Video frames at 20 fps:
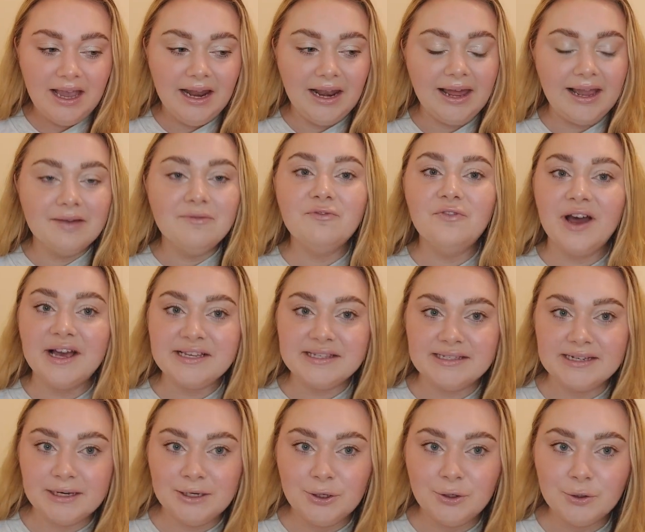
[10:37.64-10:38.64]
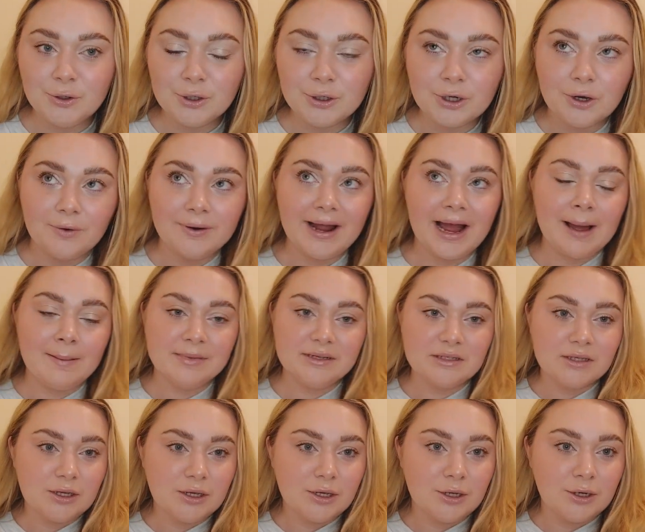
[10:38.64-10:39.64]
like, invest in. You could go on
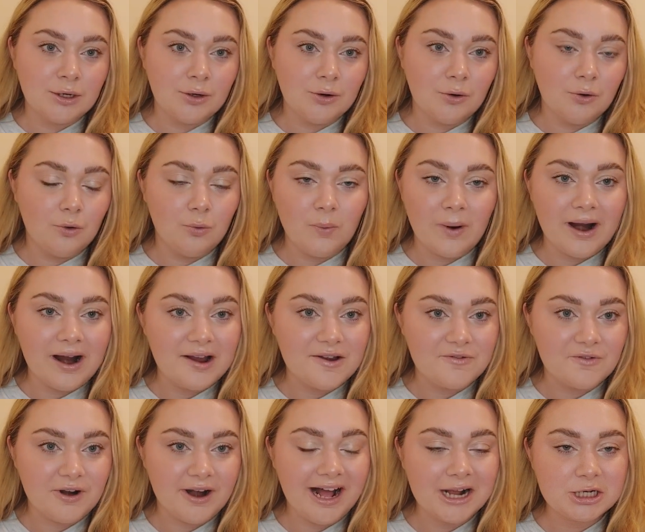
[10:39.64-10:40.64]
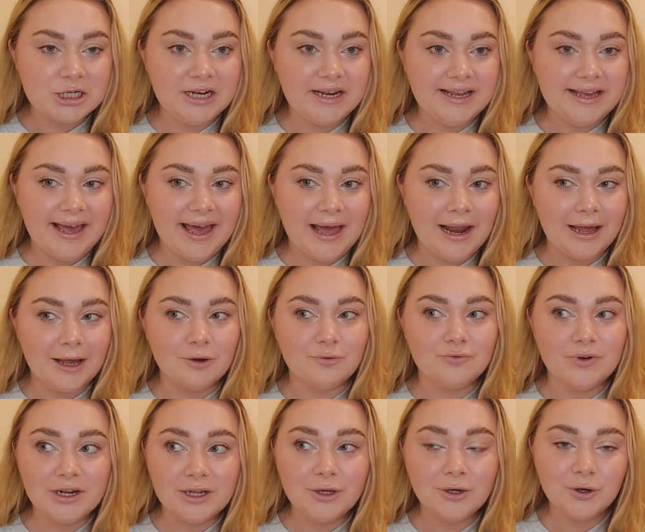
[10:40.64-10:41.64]
Amazon or wherever and actually get, like, a
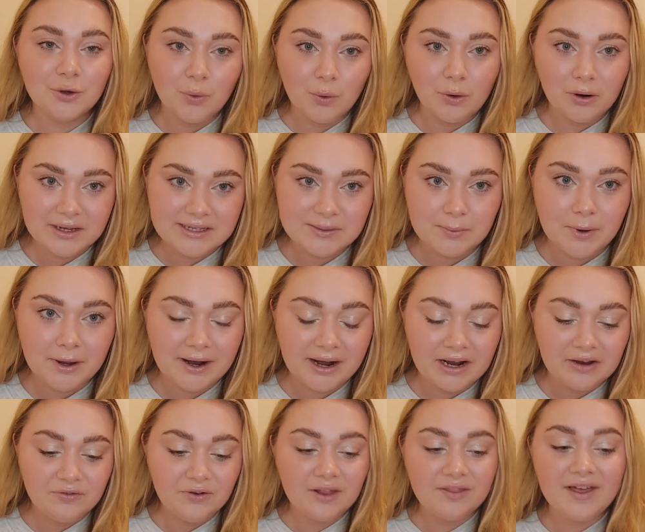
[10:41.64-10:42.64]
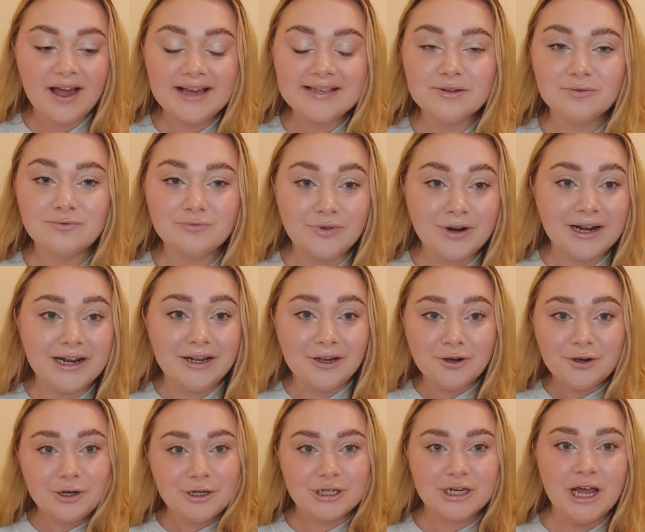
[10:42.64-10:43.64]
really good quality one. And I feel like that is a really
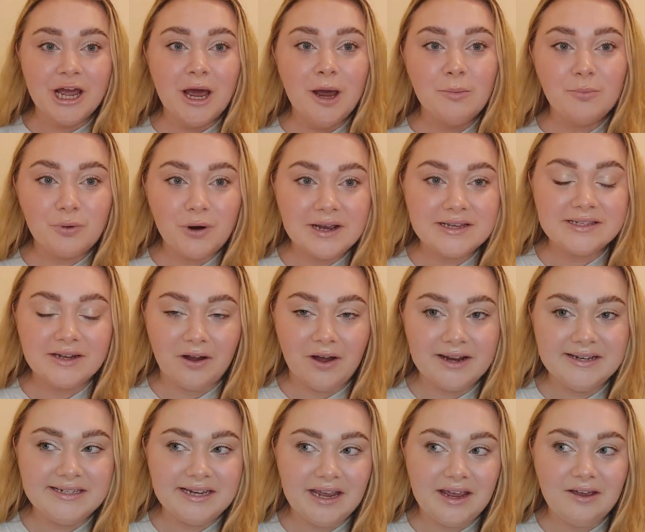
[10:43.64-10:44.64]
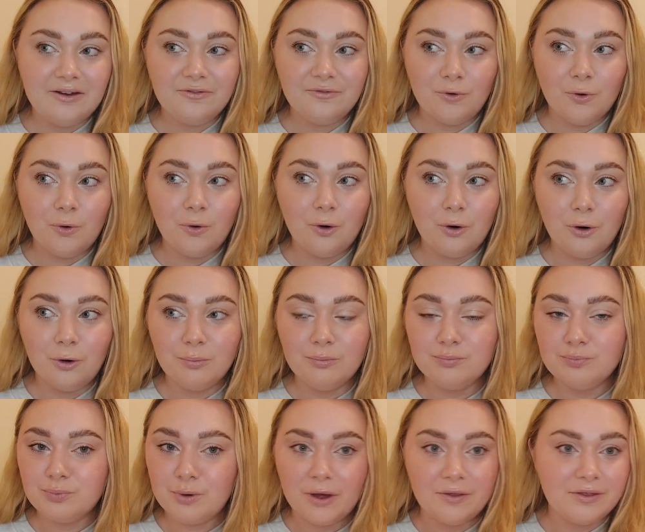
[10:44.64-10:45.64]
good present idea for
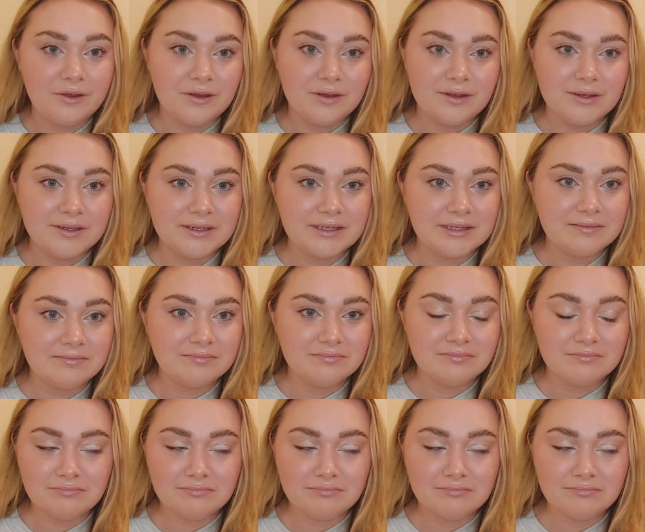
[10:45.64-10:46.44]
brothers,